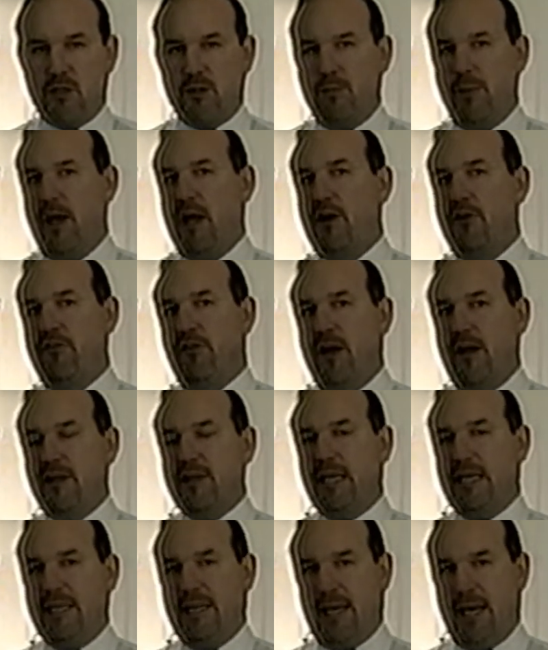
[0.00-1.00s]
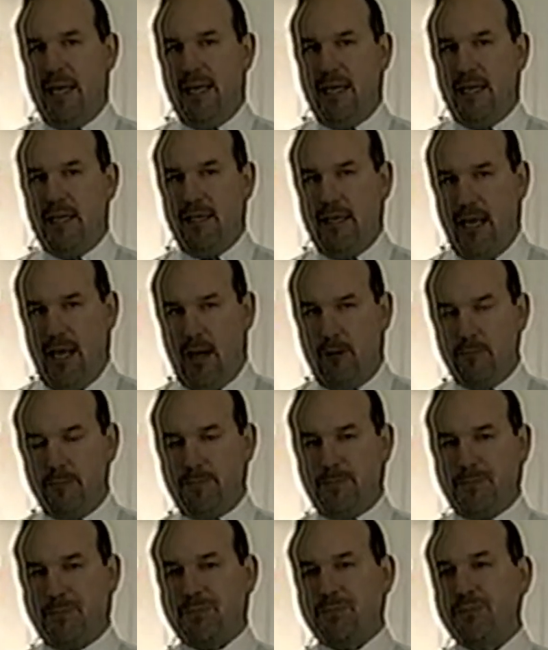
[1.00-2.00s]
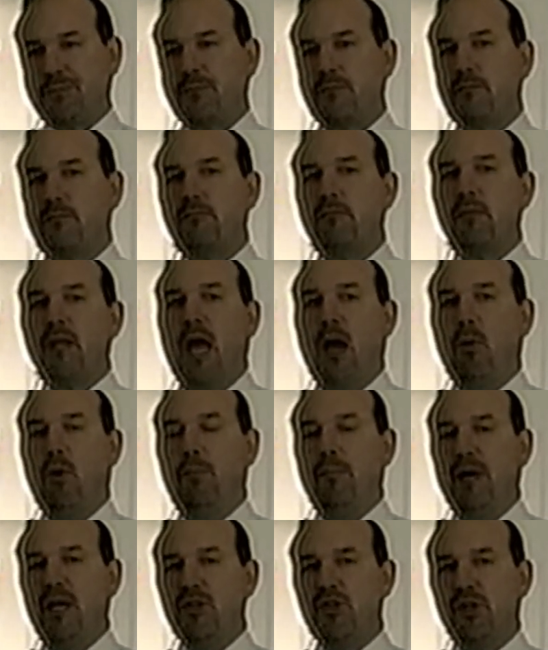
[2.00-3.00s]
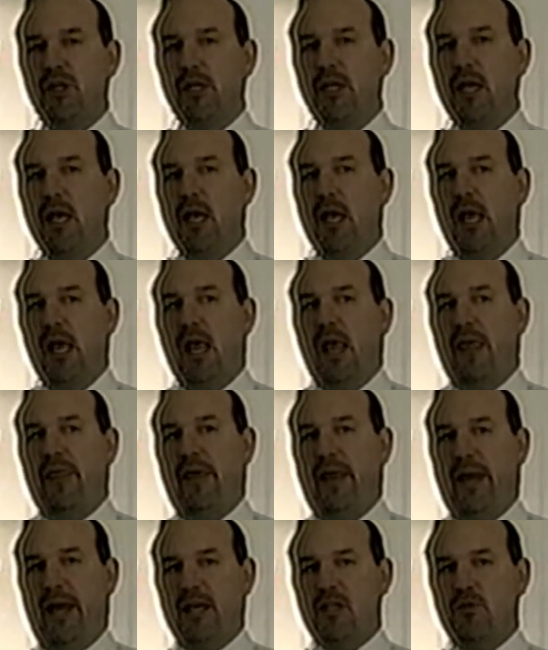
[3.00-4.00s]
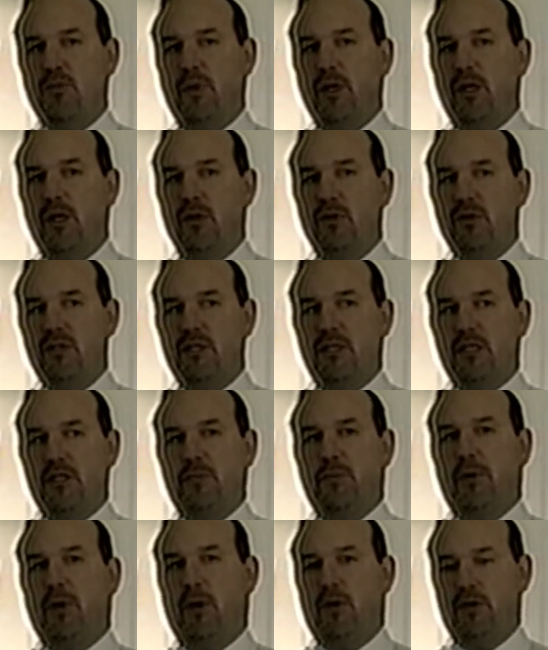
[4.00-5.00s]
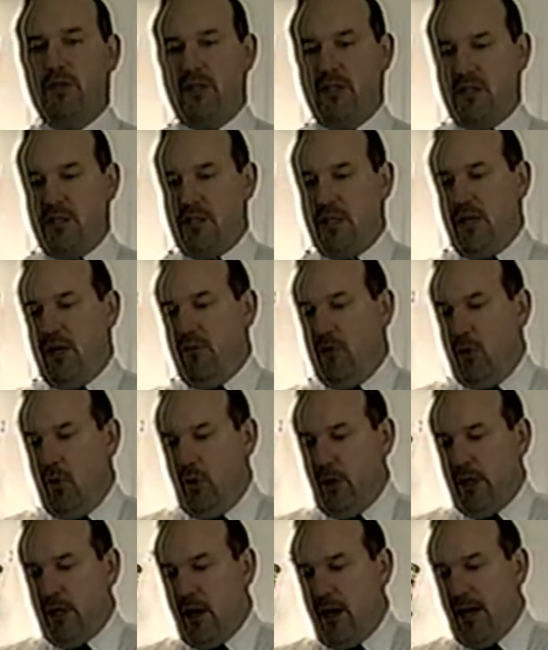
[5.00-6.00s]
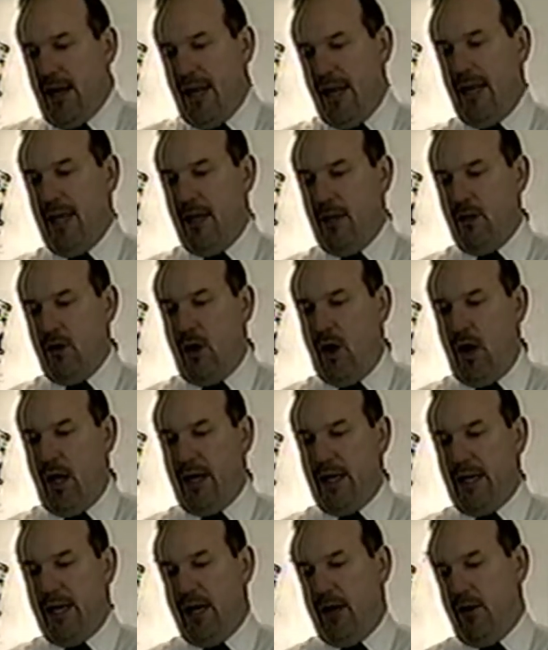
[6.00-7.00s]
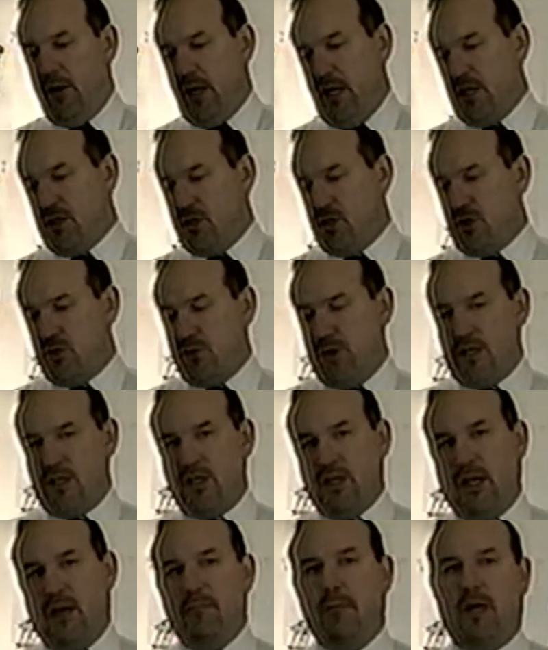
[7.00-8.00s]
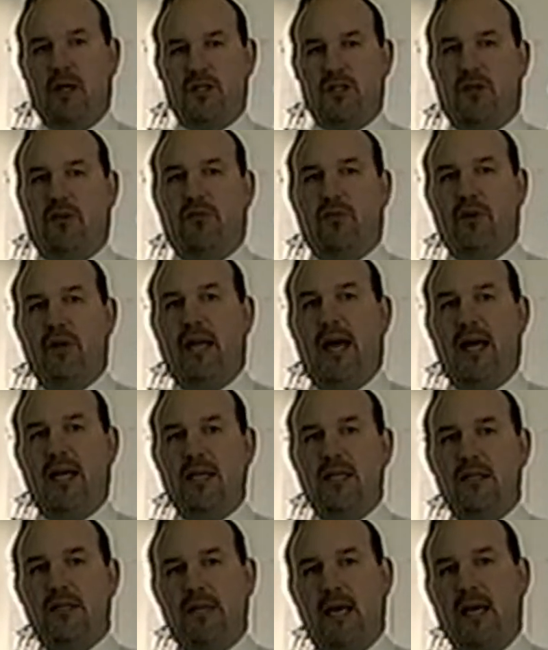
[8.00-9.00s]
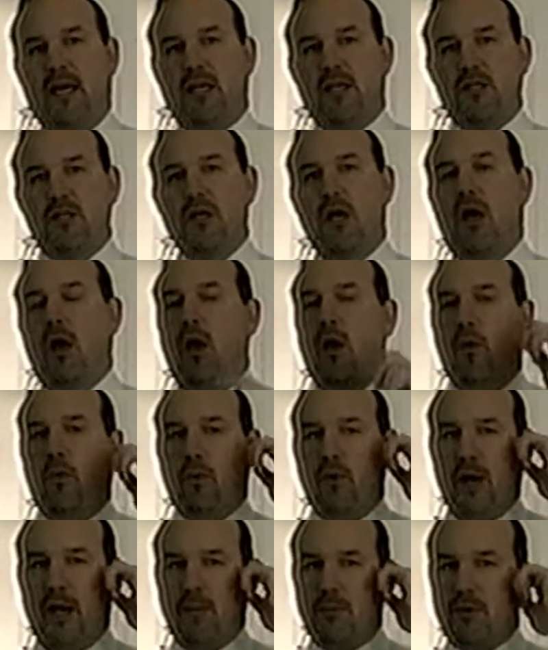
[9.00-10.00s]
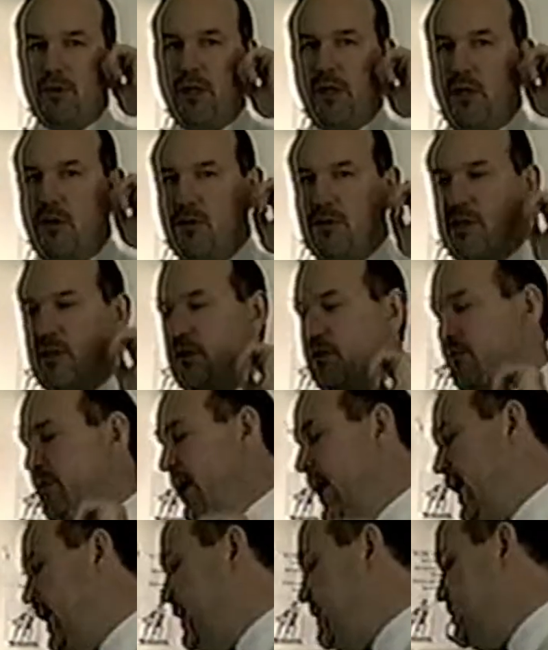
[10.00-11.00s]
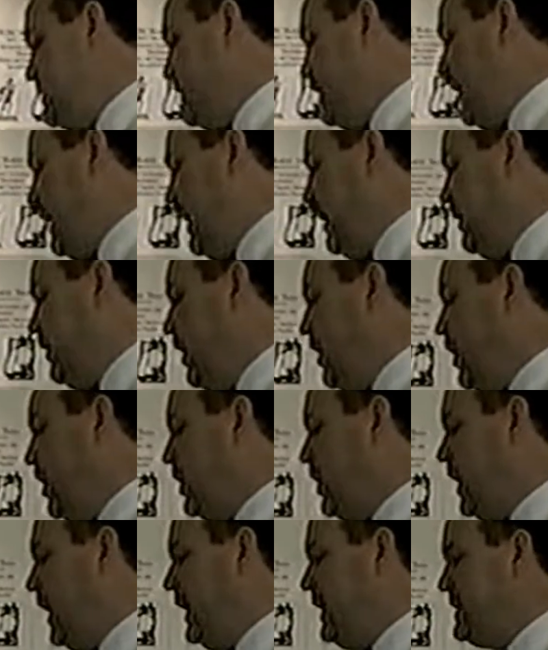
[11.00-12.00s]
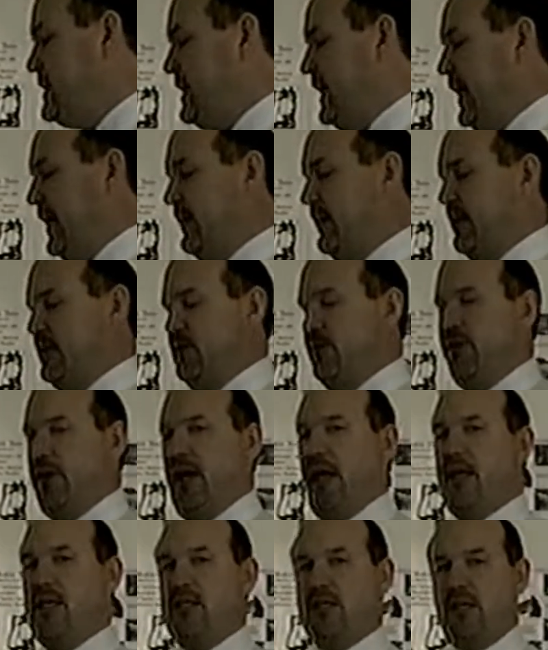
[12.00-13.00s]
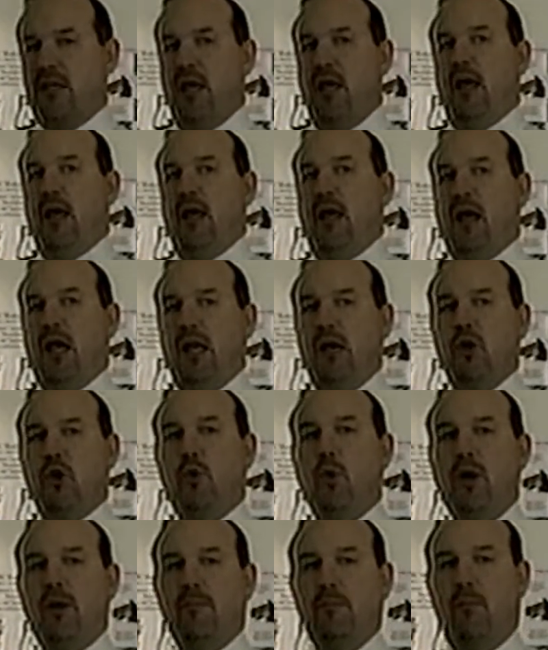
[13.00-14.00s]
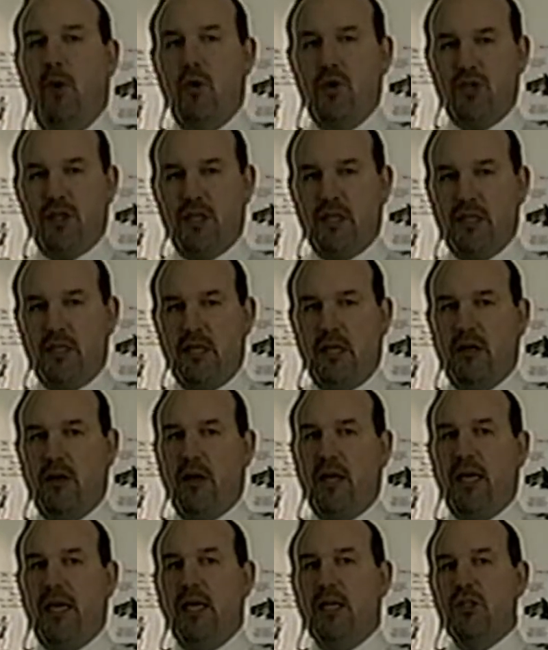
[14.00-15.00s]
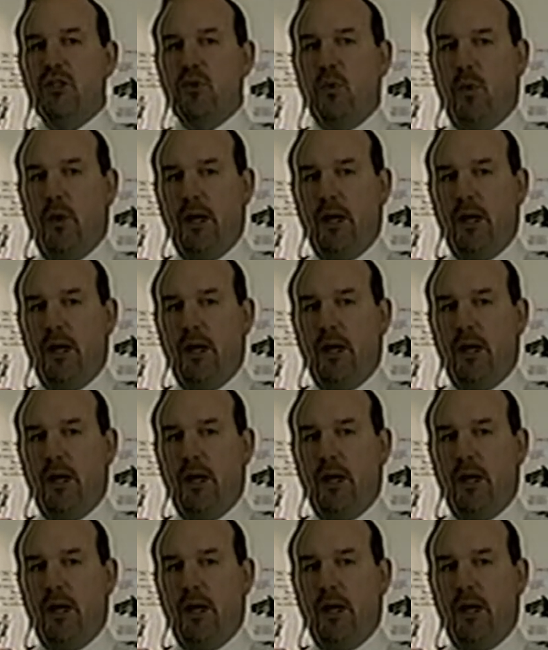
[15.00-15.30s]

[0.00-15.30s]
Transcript: As a matter of fact, they like it. Now, I will mention that as we use this pulse, instead of holding our hand on an area and stretching a muscle for 90 seconds, we're able to use a device and contact the device and quick motions, here again,